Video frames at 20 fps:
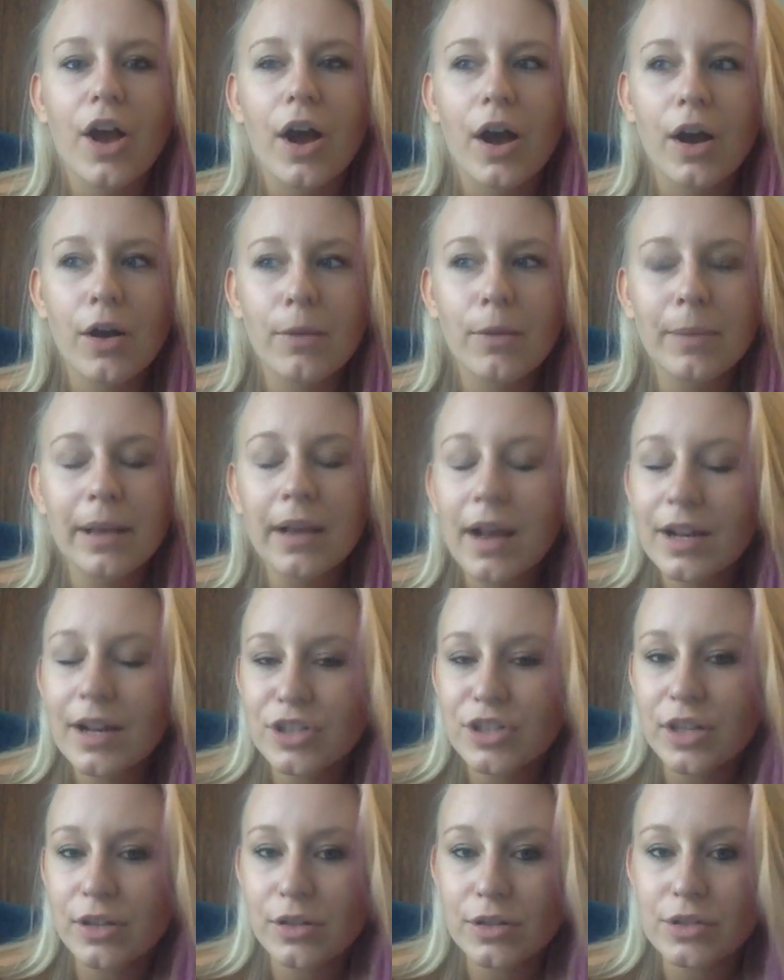oh my gosh,
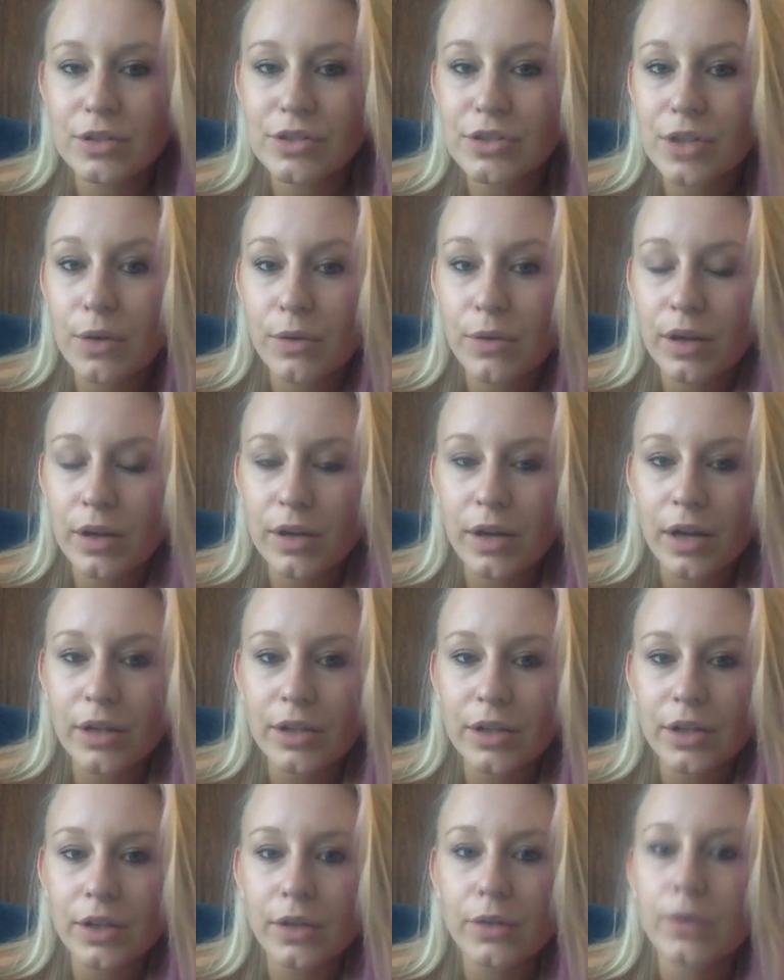that looks so good on
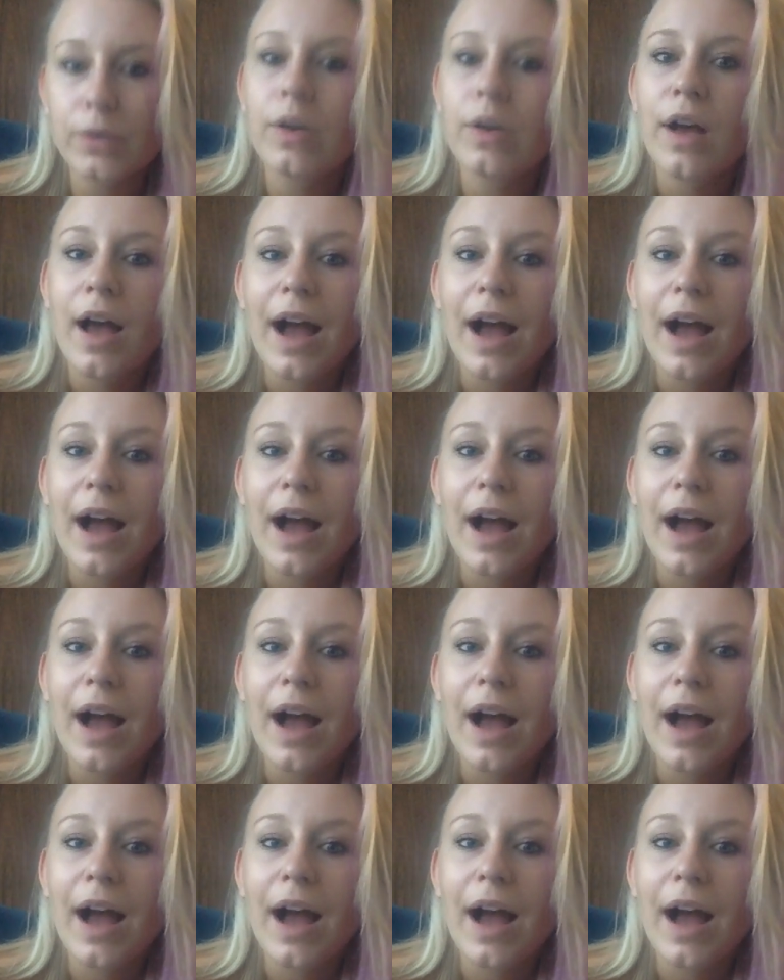you.